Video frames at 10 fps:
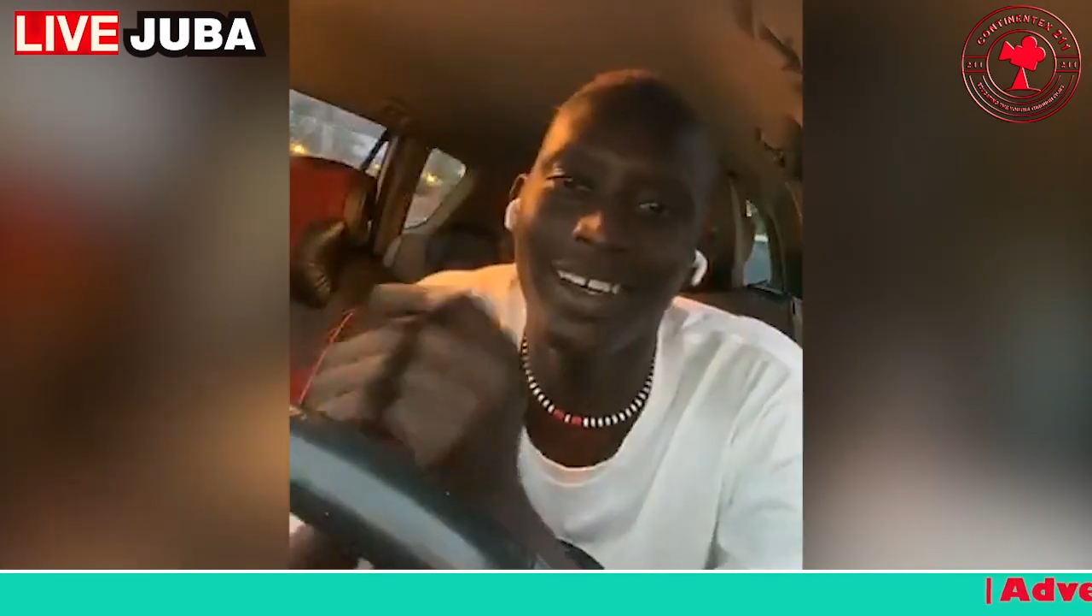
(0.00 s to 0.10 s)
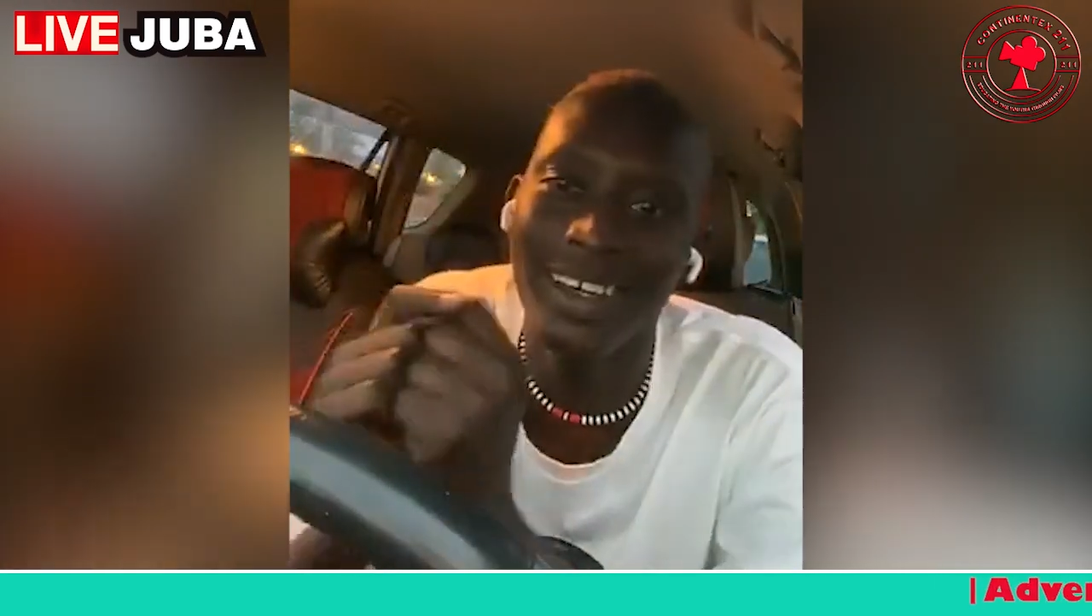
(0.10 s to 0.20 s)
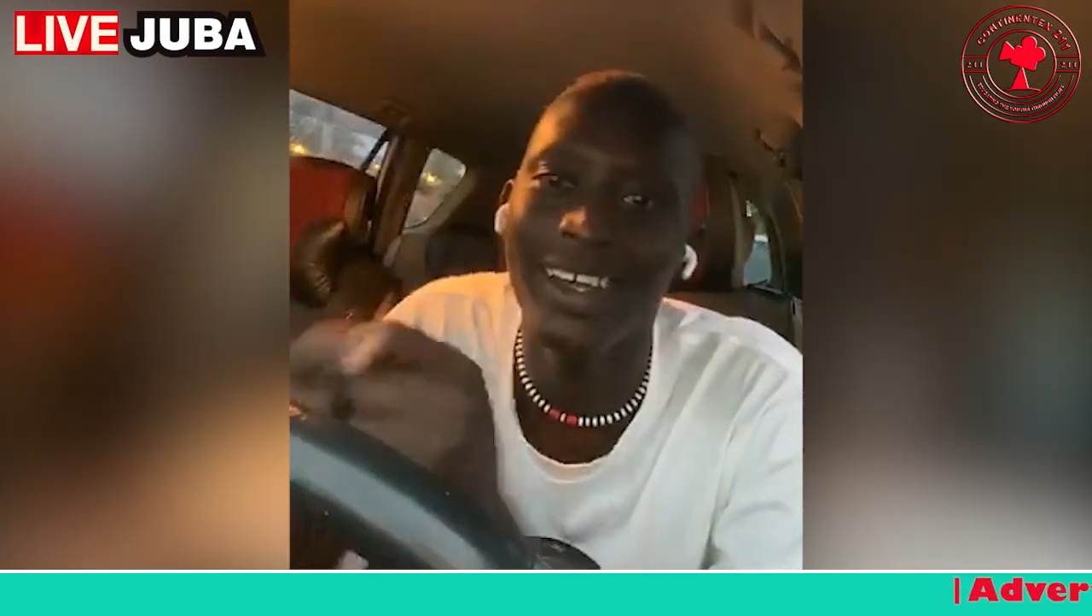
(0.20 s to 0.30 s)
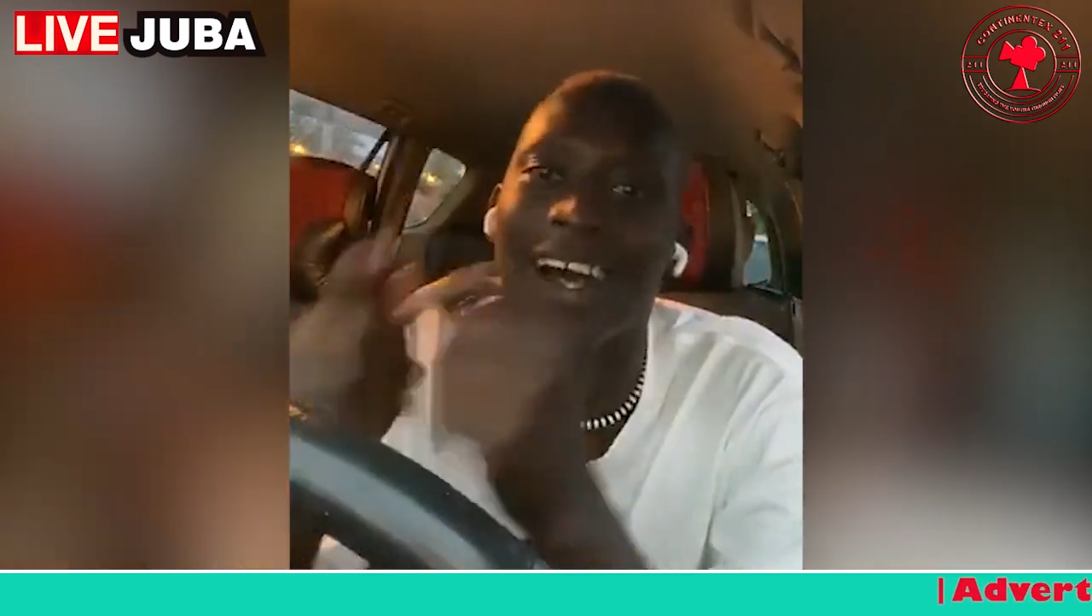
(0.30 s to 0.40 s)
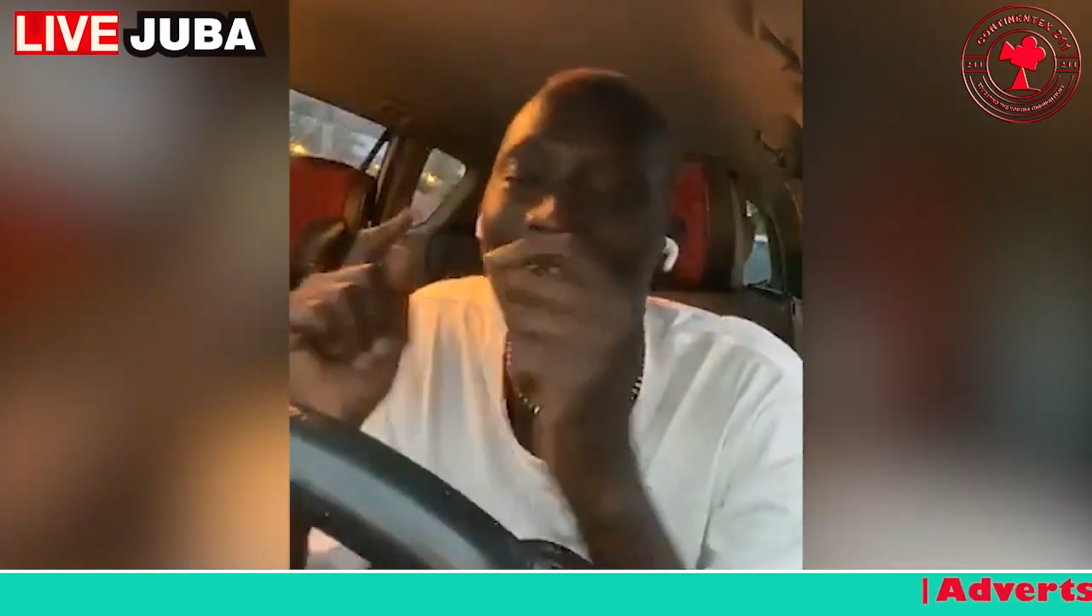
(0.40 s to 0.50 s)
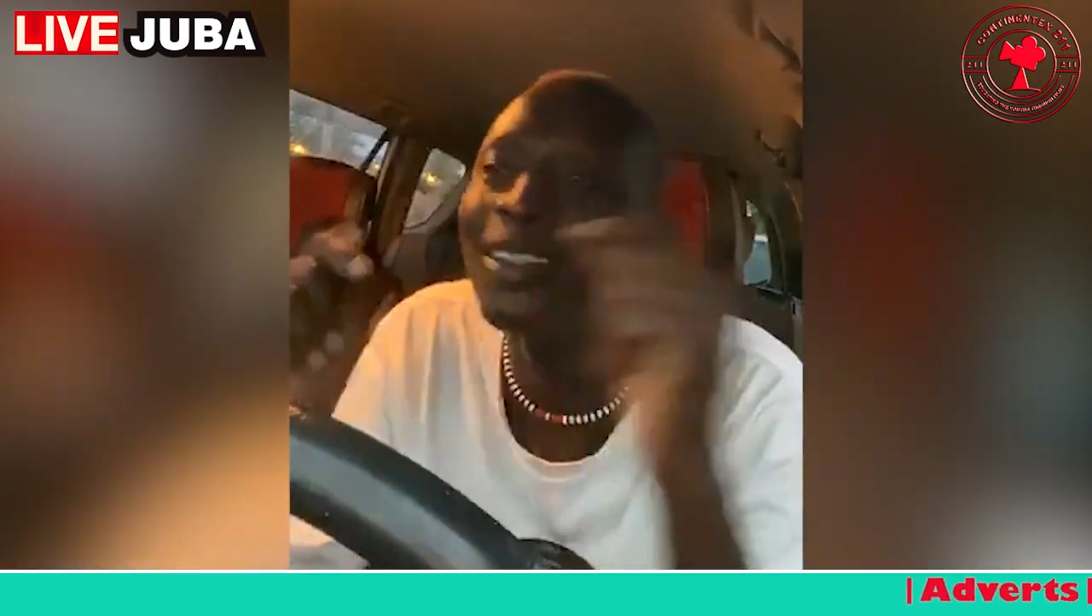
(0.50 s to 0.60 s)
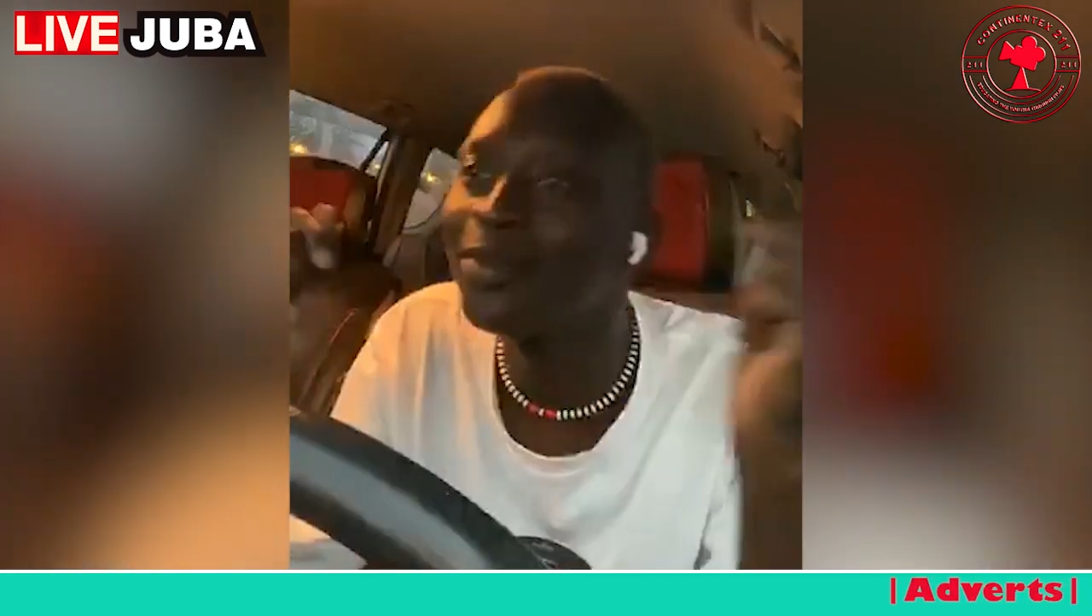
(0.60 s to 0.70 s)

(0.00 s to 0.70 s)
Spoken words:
yeah.